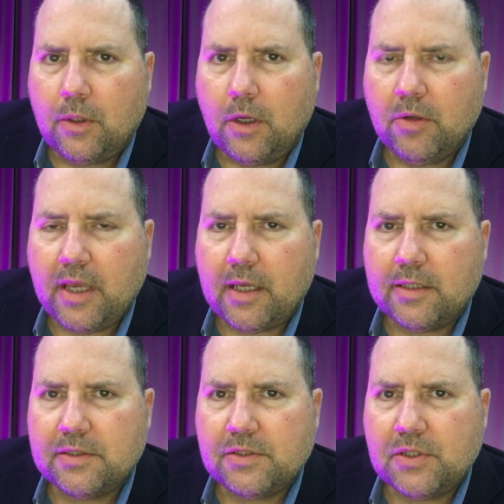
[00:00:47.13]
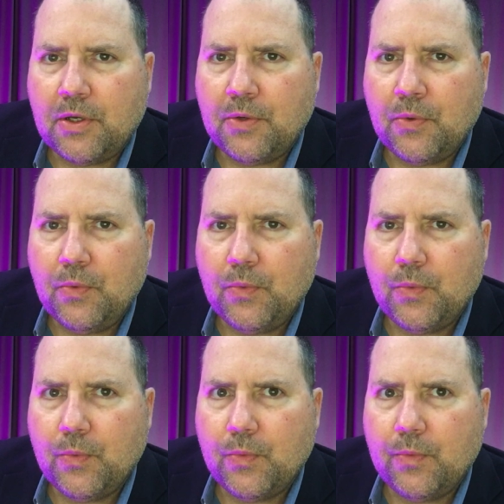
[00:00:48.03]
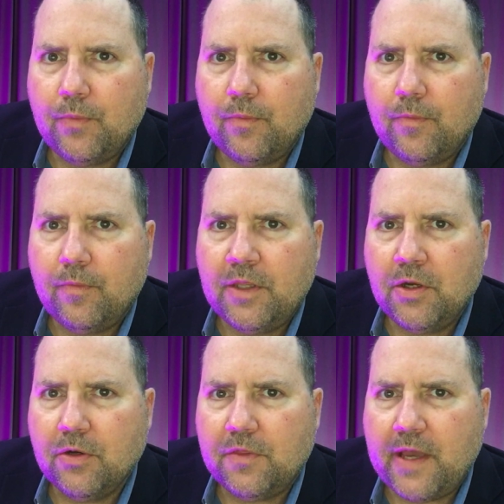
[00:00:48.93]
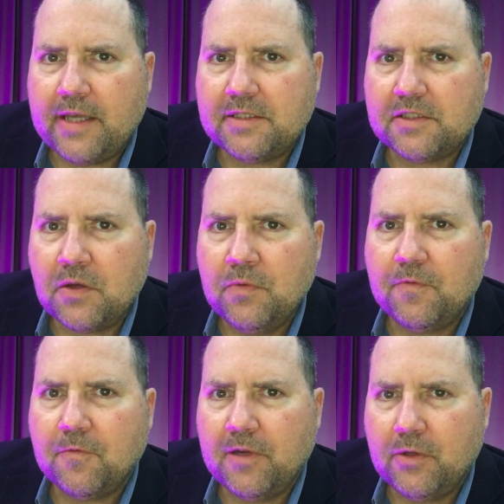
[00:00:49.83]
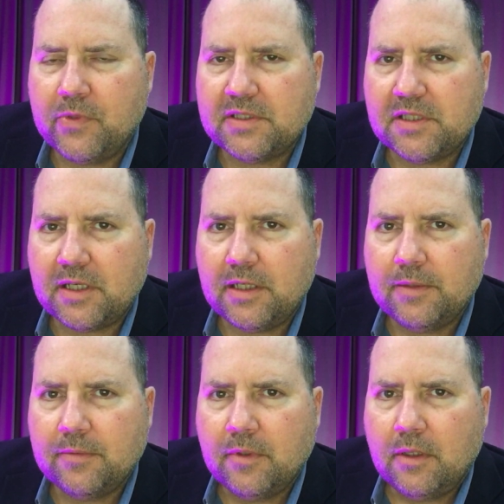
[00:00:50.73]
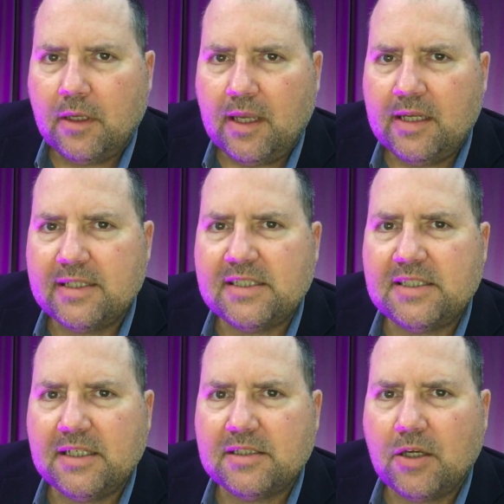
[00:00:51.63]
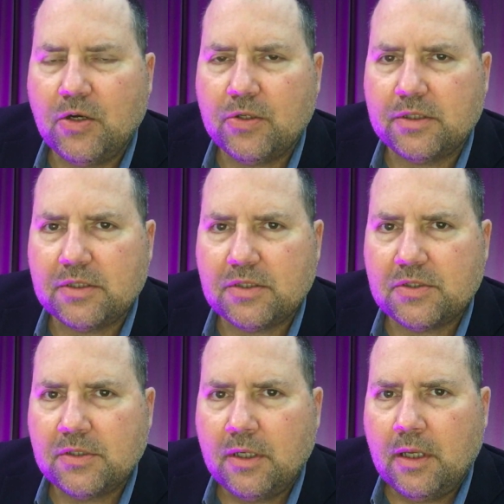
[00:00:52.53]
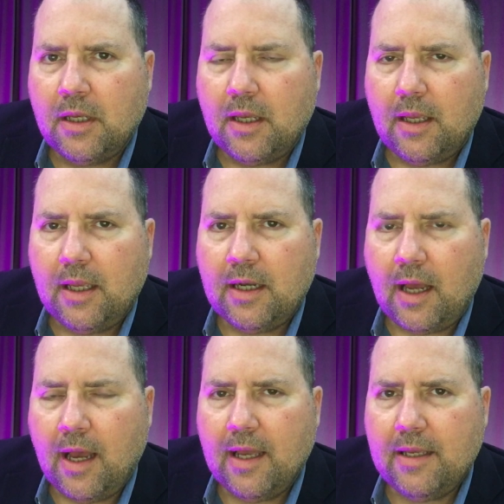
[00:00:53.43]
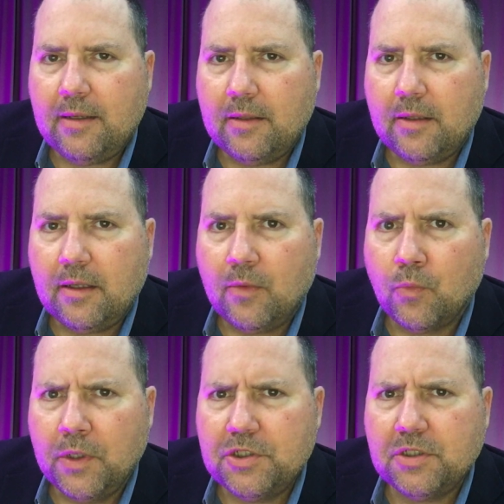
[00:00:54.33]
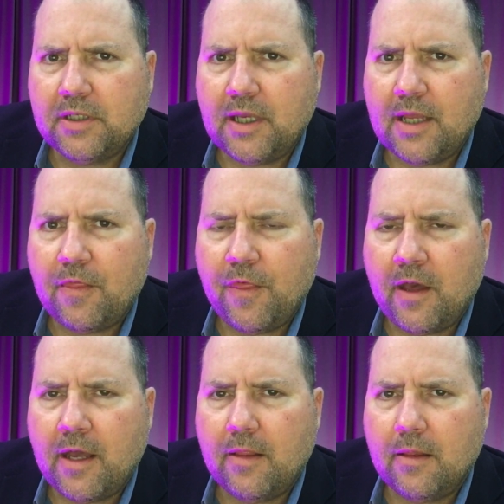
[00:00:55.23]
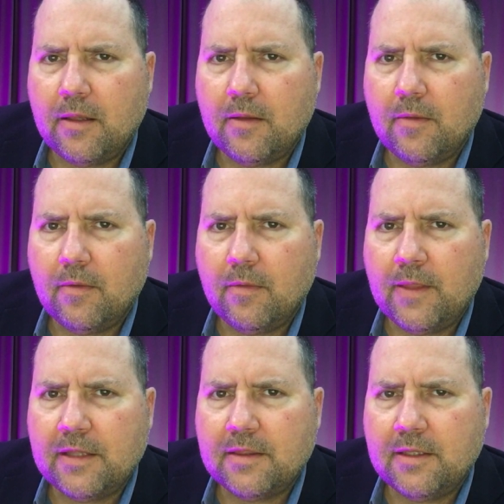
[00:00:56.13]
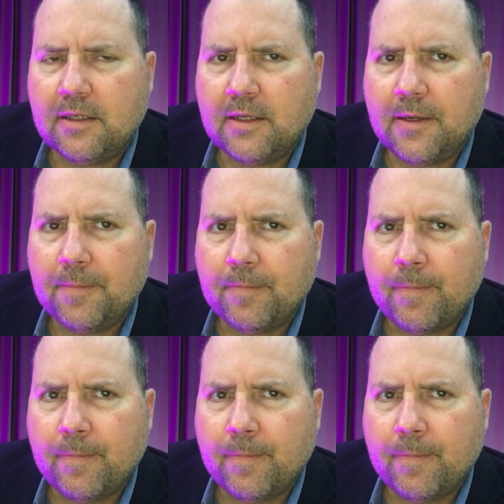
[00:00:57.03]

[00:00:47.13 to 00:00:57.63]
Okay, so the Earth has its own frequency, and it's 6 hertz. And I originally had thought that the uh,